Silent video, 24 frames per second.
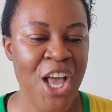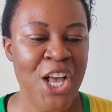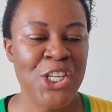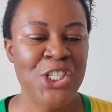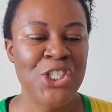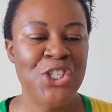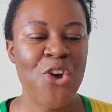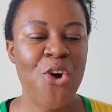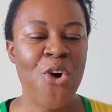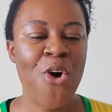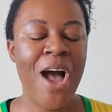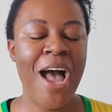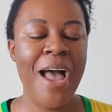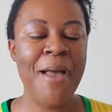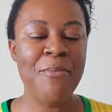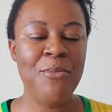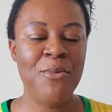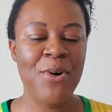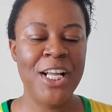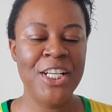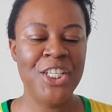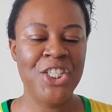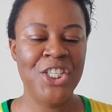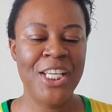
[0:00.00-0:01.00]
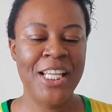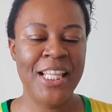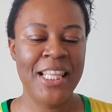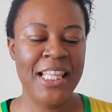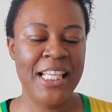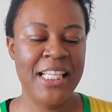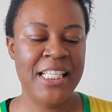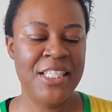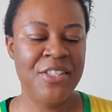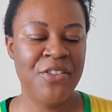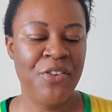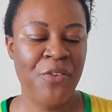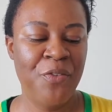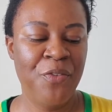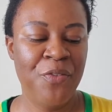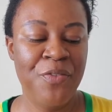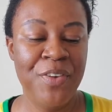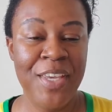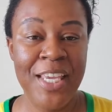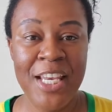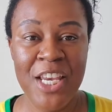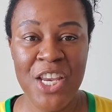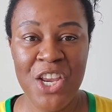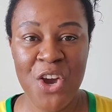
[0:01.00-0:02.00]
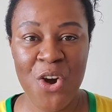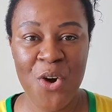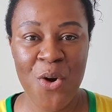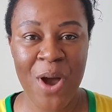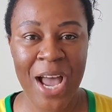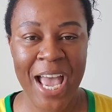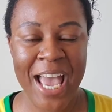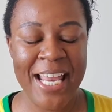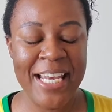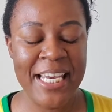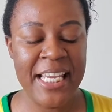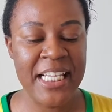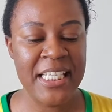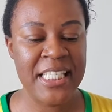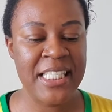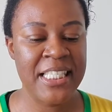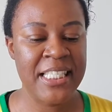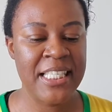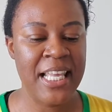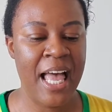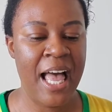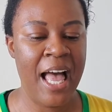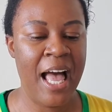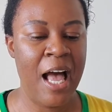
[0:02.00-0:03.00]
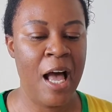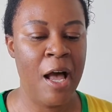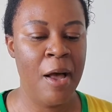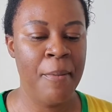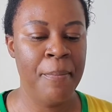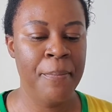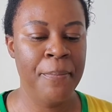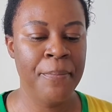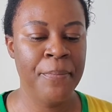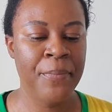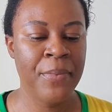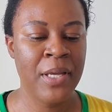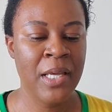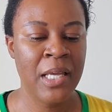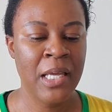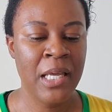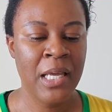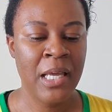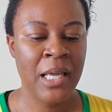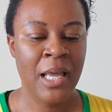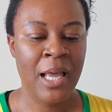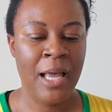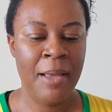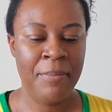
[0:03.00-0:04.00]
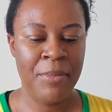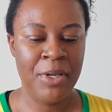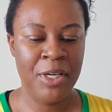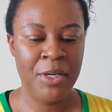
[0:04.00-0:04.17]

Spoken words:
So I'm watching this video and it's, I'm going